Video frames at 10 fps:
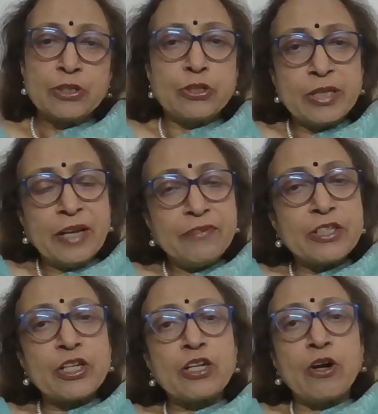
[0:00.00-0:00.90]
Today, we
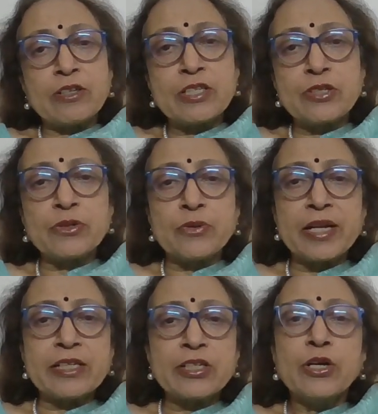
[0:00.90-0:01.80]
shall
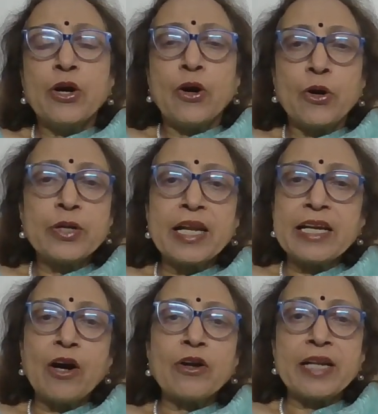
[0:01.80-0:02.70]
concentrate
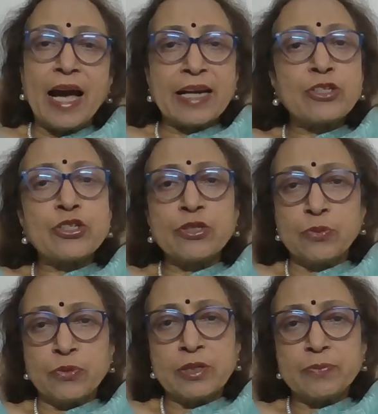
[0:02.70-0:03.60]
only on
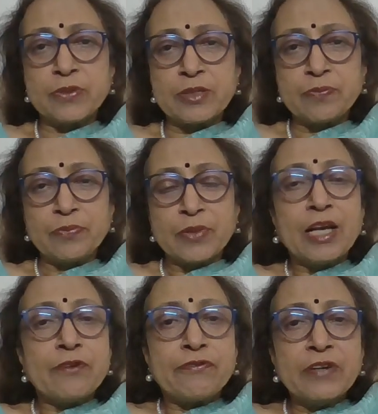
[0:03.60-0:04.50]
action verbs.
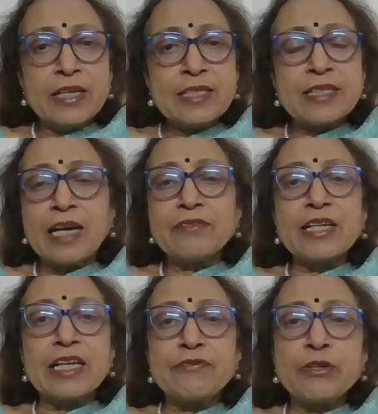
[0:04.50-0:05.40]
First, I will
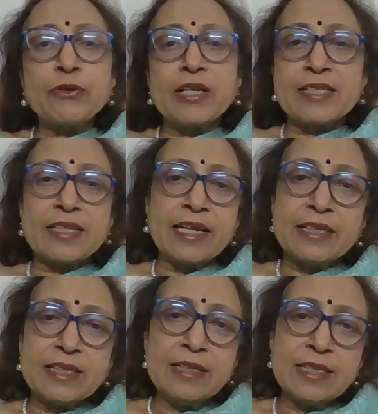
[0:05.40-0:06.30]
give you a
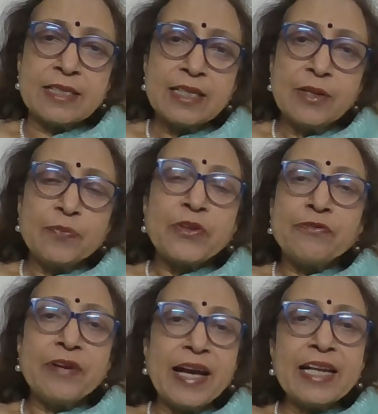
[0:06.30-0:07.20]
sentence
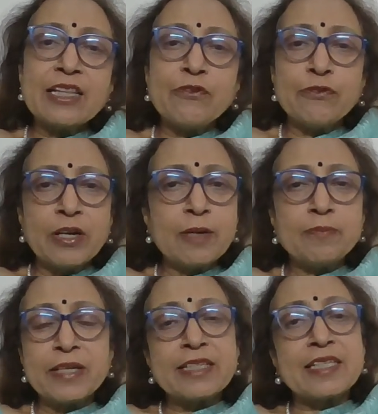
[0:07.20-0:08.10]
where the verb
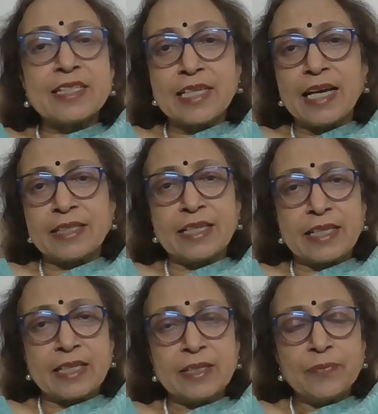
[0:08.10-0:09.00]
is
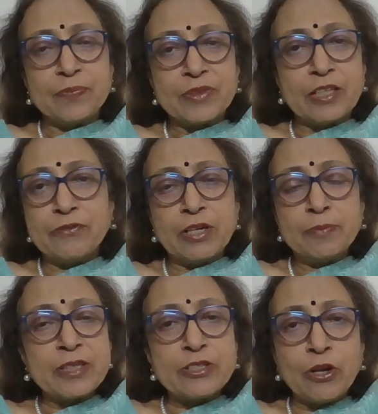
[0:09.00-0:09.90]
static. The
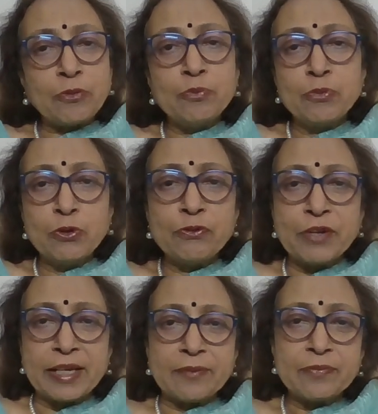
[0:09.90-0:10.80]
verb is not
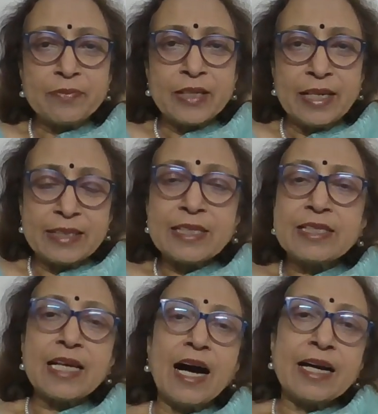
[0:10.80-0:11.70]
moving. It
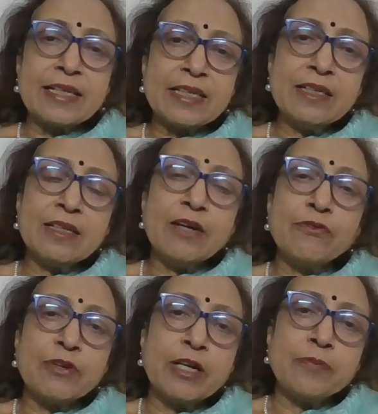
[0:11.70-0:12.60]
is either a
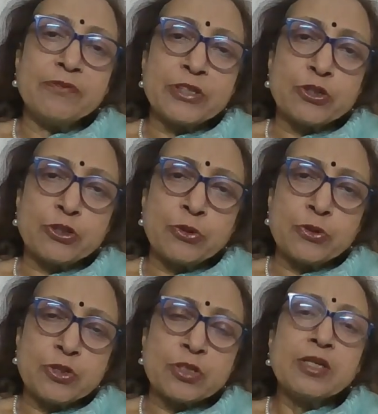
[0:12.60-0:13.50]
verb which
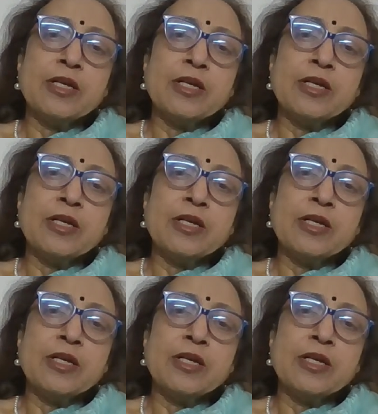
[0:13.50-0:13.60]
shows